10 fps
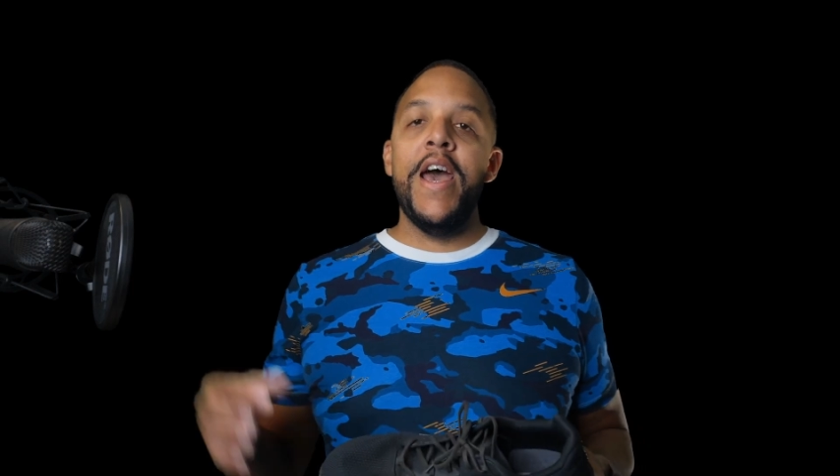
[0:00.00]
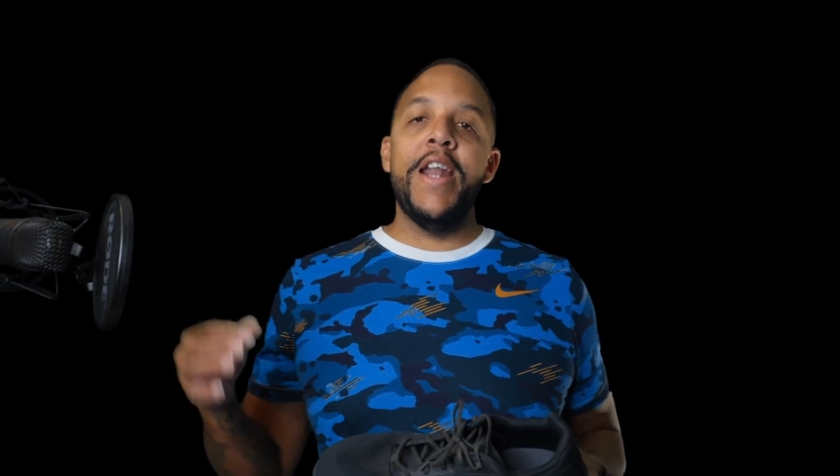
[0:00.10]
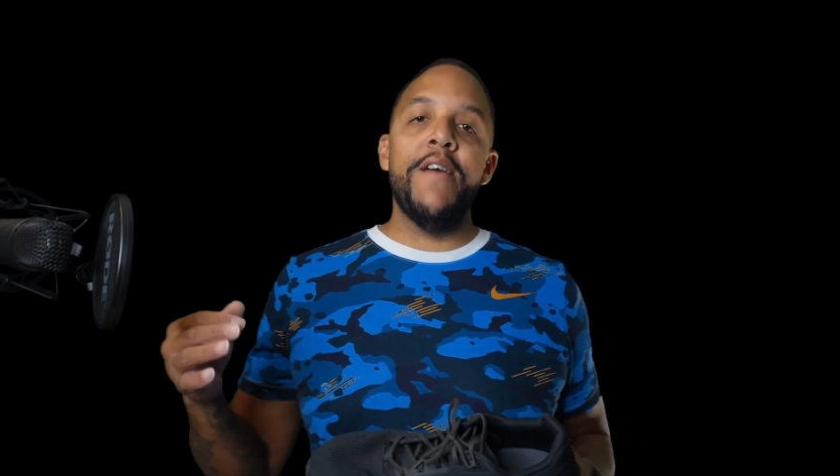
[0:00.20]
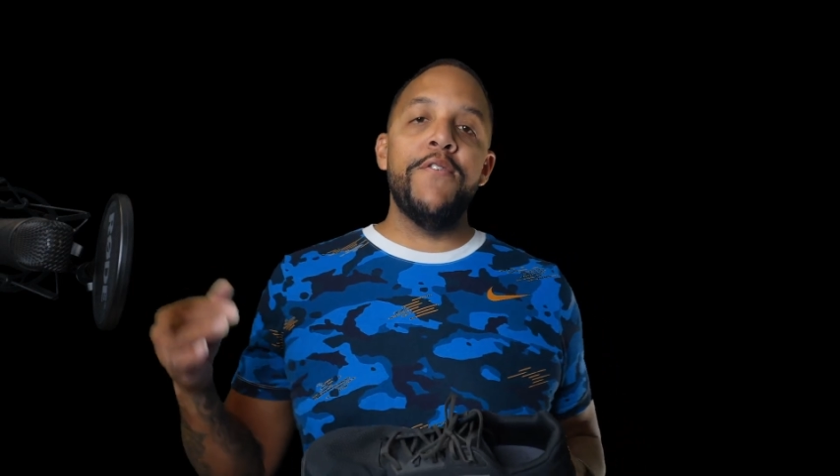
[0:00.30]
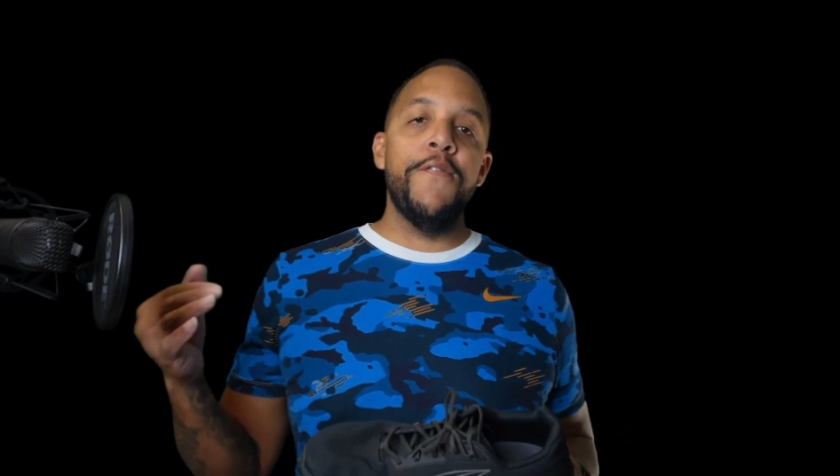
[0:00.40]

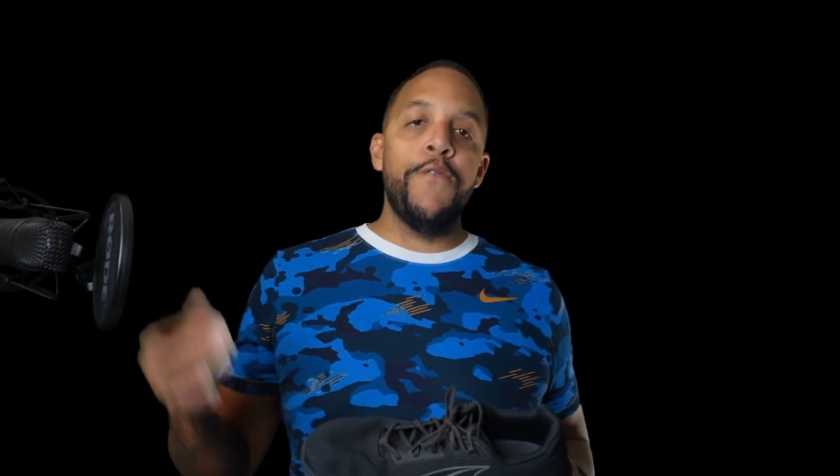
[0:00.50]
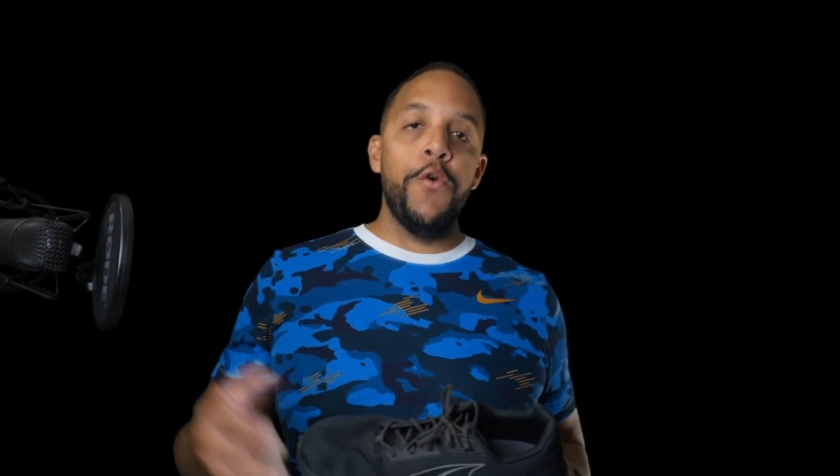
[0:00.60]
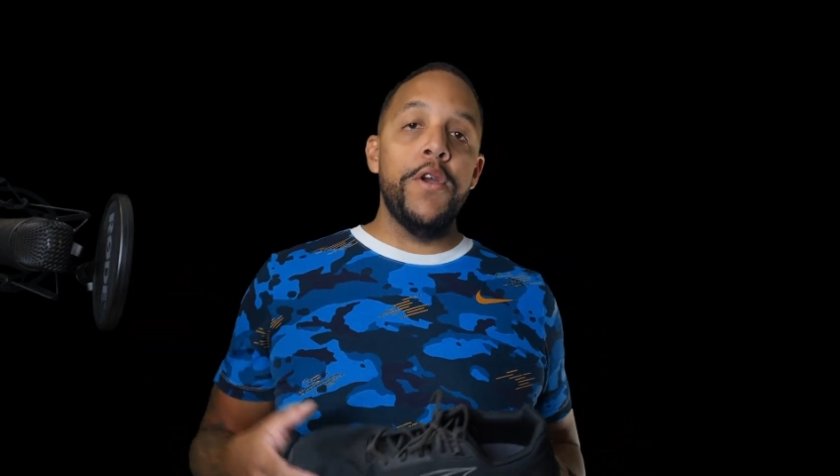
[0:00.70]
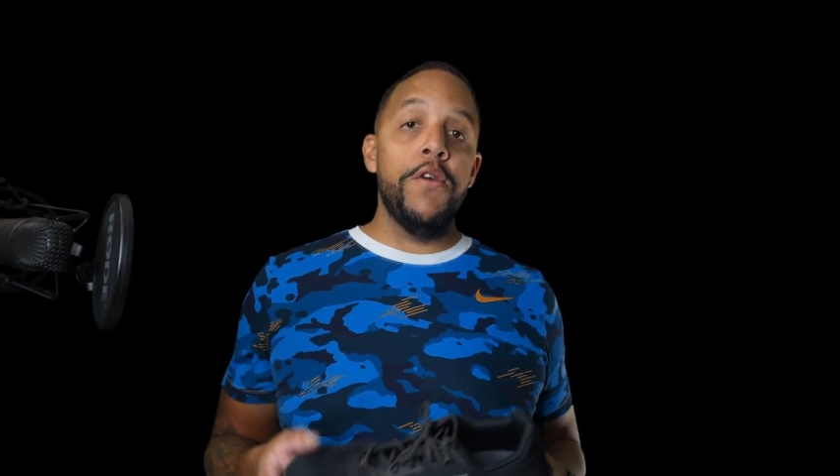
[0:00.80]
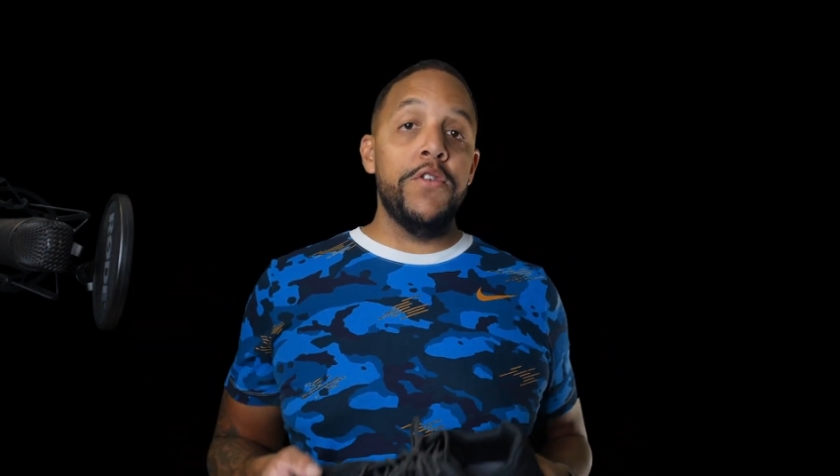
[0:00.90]
And after
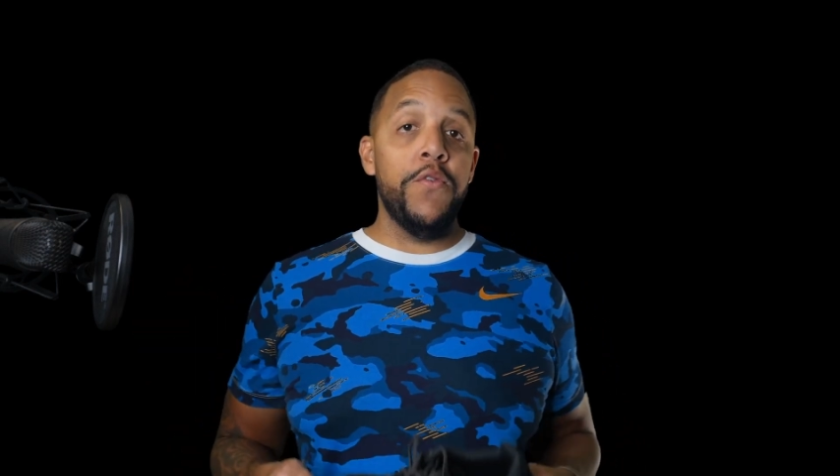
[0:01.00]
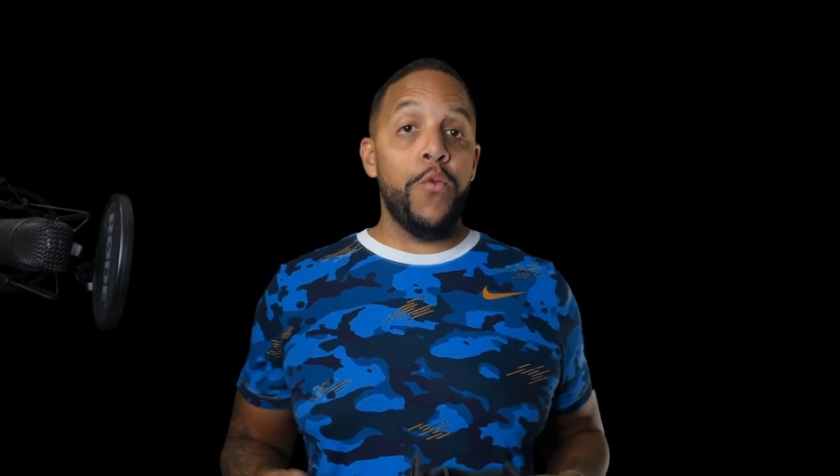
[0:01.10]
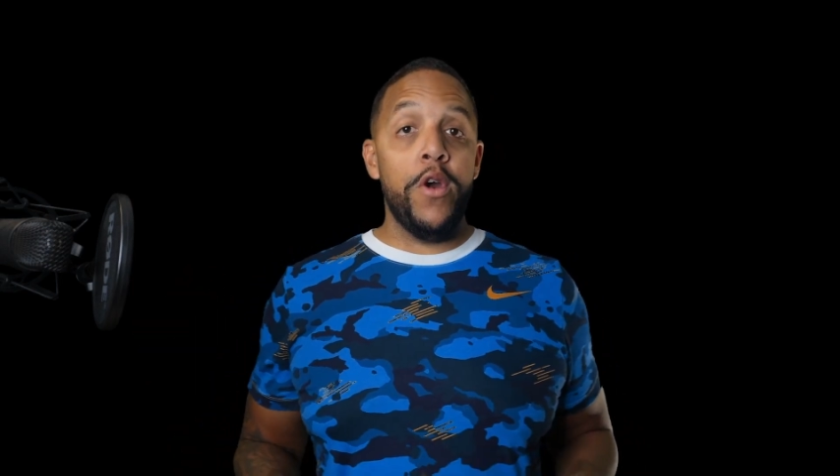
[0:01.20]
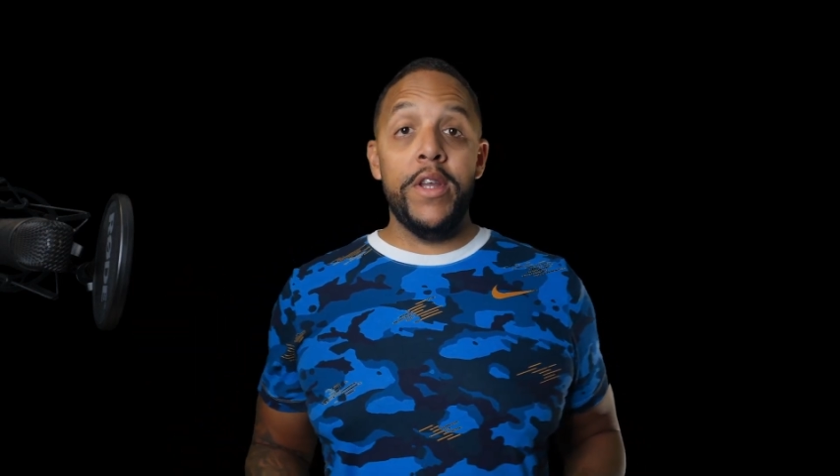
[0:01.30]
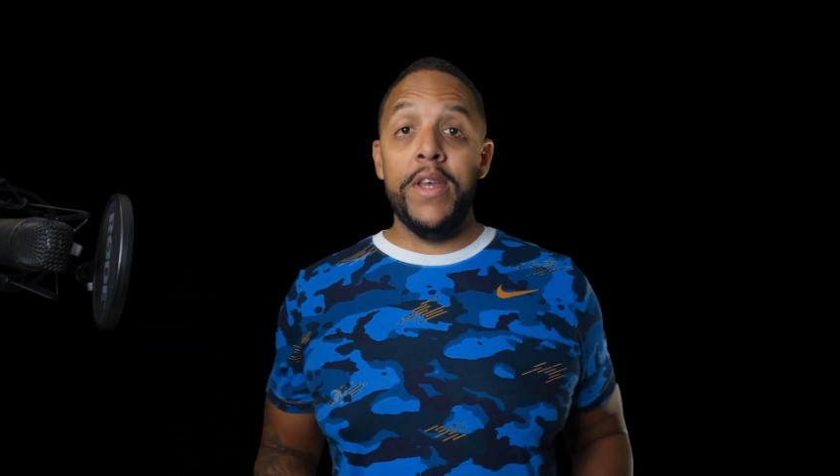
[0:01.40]
4 years of wearing